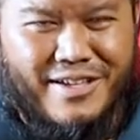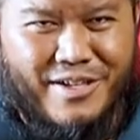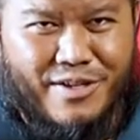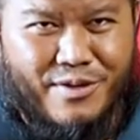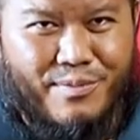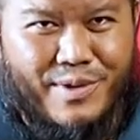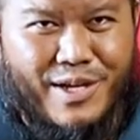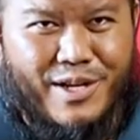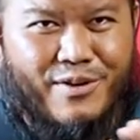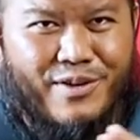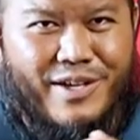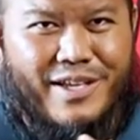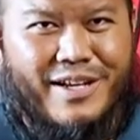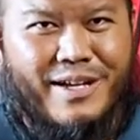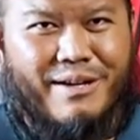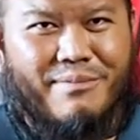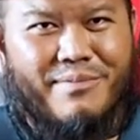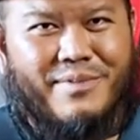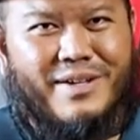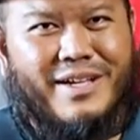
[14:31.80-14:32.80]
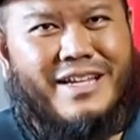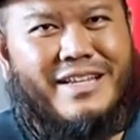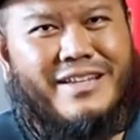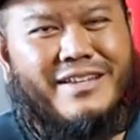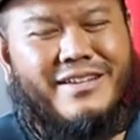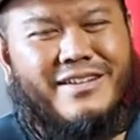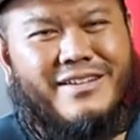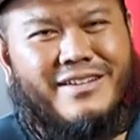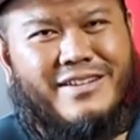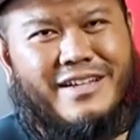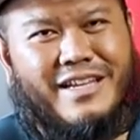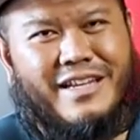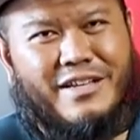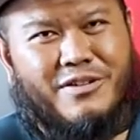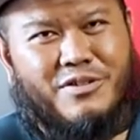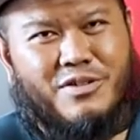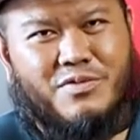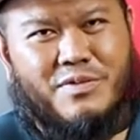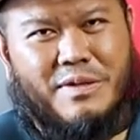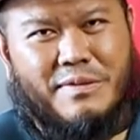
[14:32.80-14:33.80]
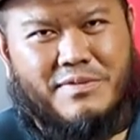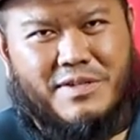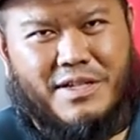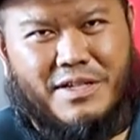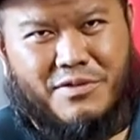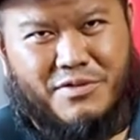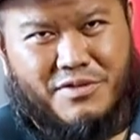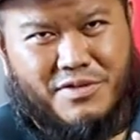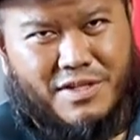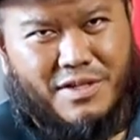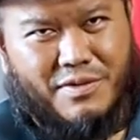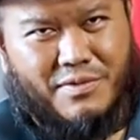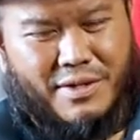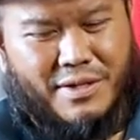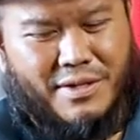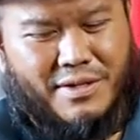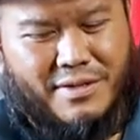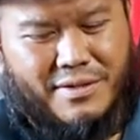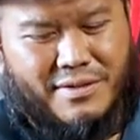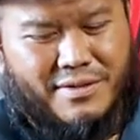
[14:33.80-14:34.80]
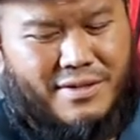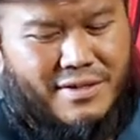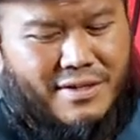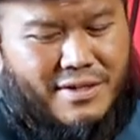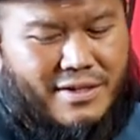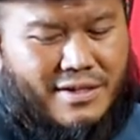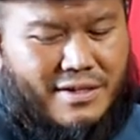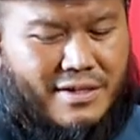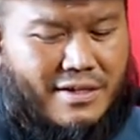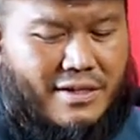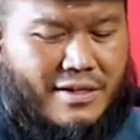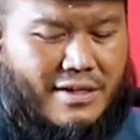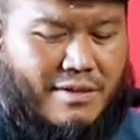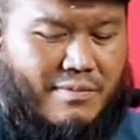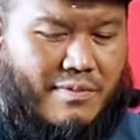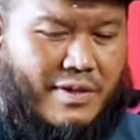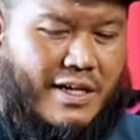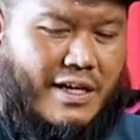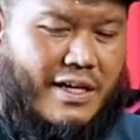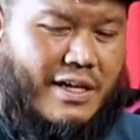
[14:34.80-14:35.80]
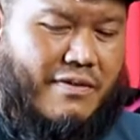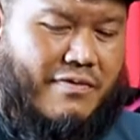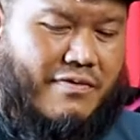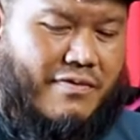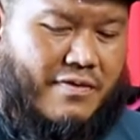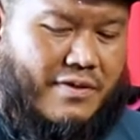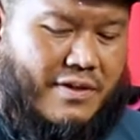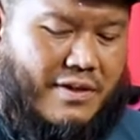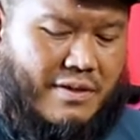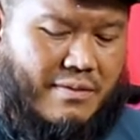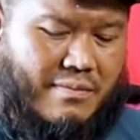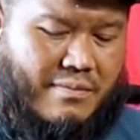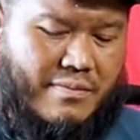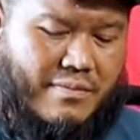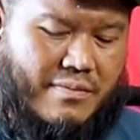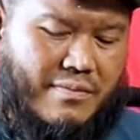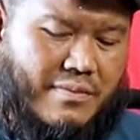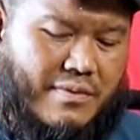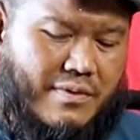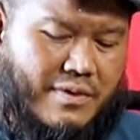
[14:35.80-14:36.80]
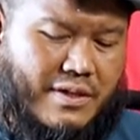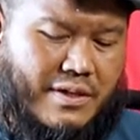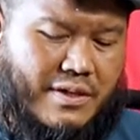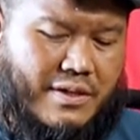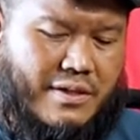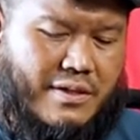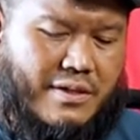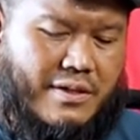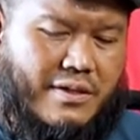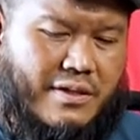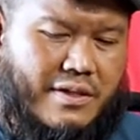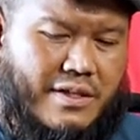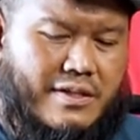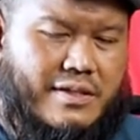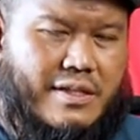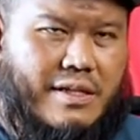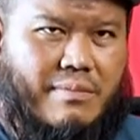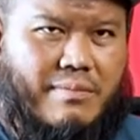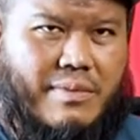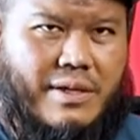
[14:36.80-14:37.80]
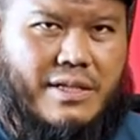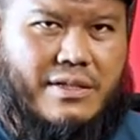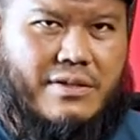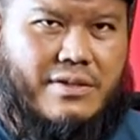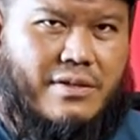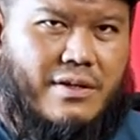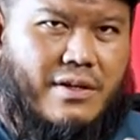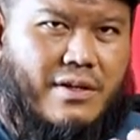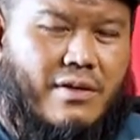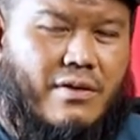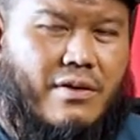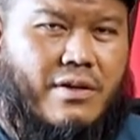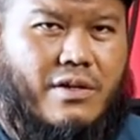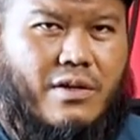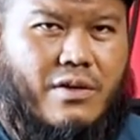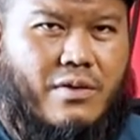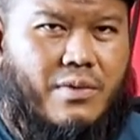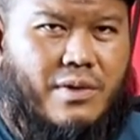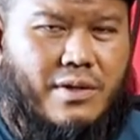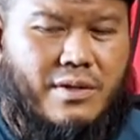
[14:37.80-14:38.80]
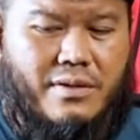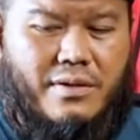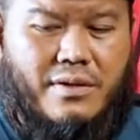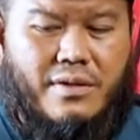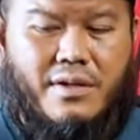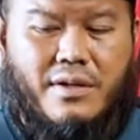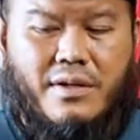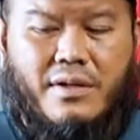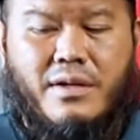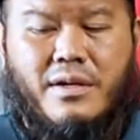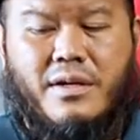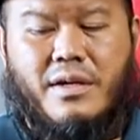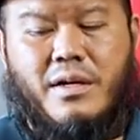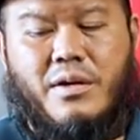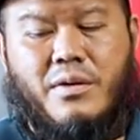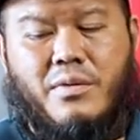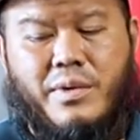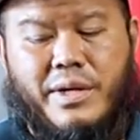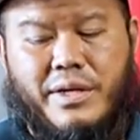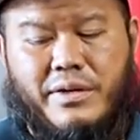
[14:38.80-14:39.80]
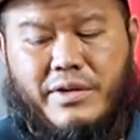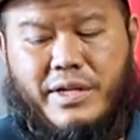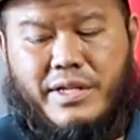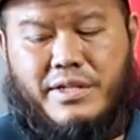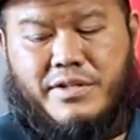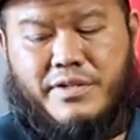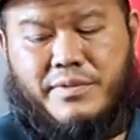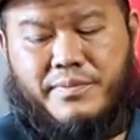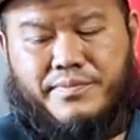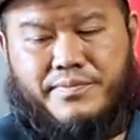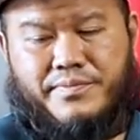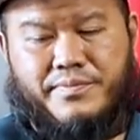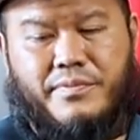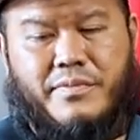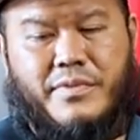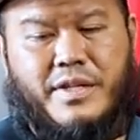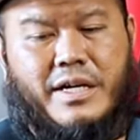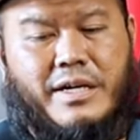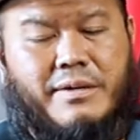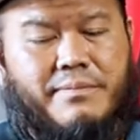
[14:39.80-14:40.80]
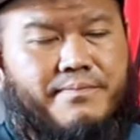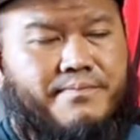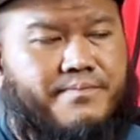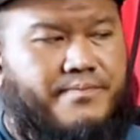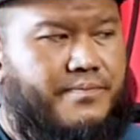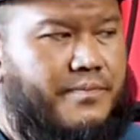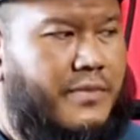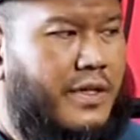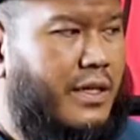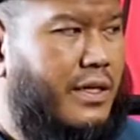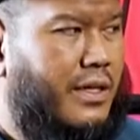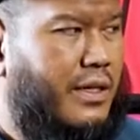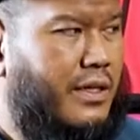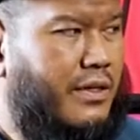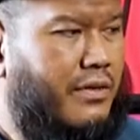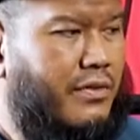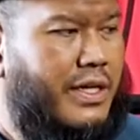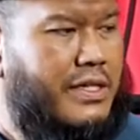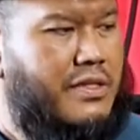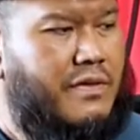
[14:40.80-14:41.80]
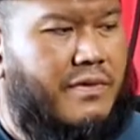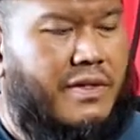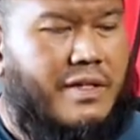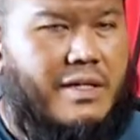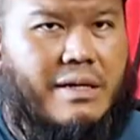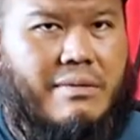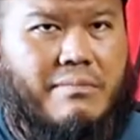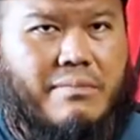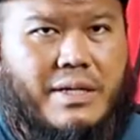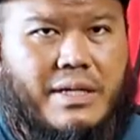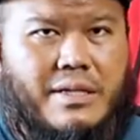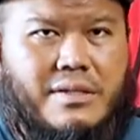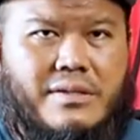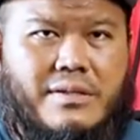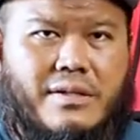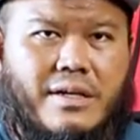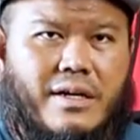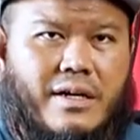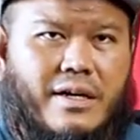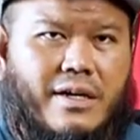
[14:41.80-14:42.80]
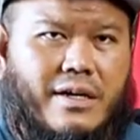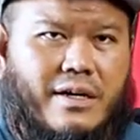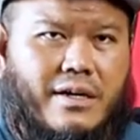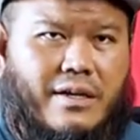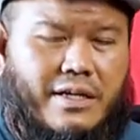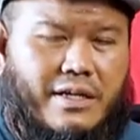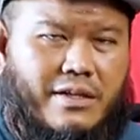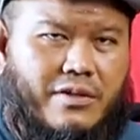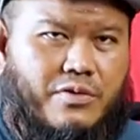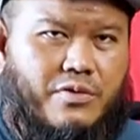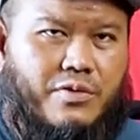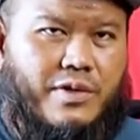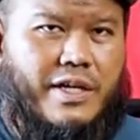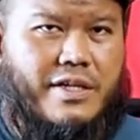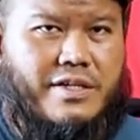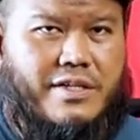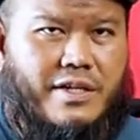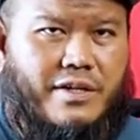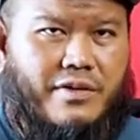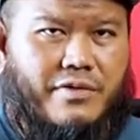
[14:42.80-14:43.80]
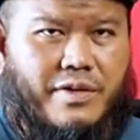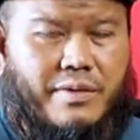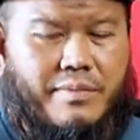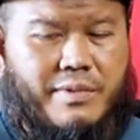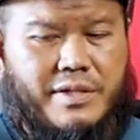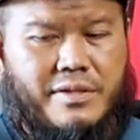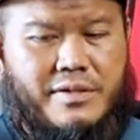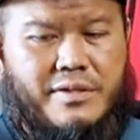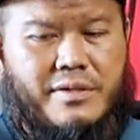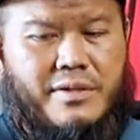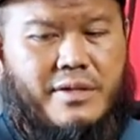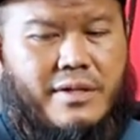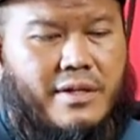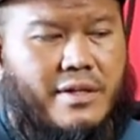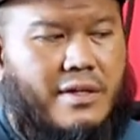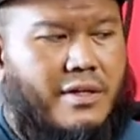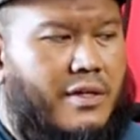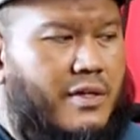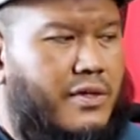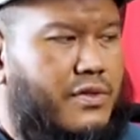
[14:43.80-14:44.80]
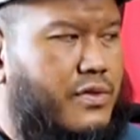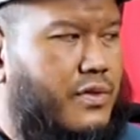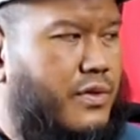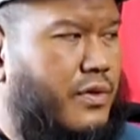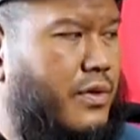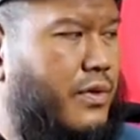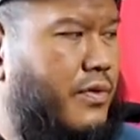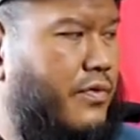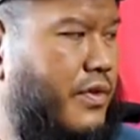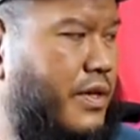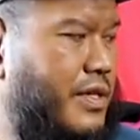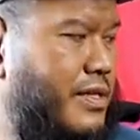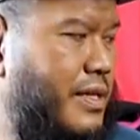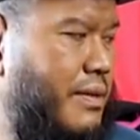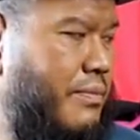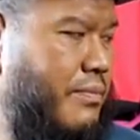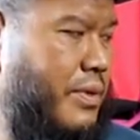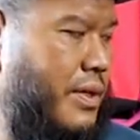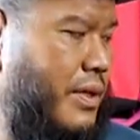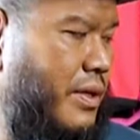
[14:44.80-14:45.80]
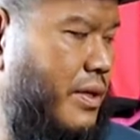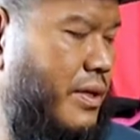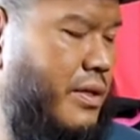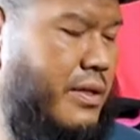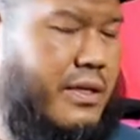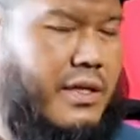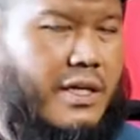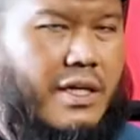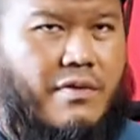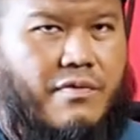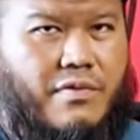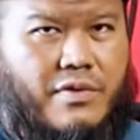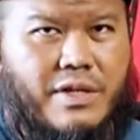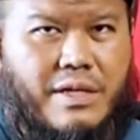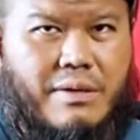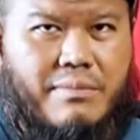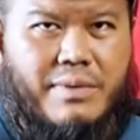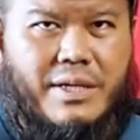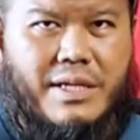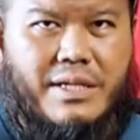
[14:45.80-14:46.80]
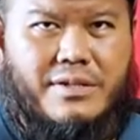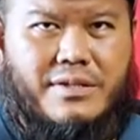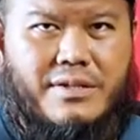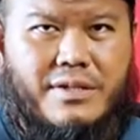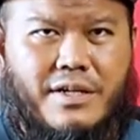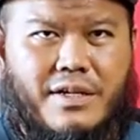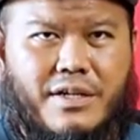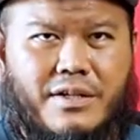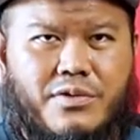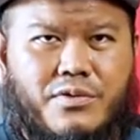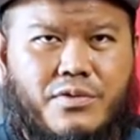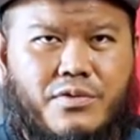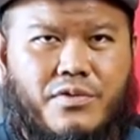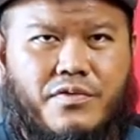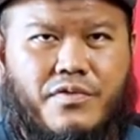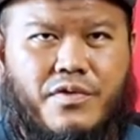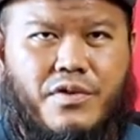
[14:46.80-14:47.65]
you may look it up at Eleiko's website to see whether they have the disc dumbbells on a lower weight range. The rest of the dumbbells are in 2 kg increments. So for example, the Evo dumbbells are the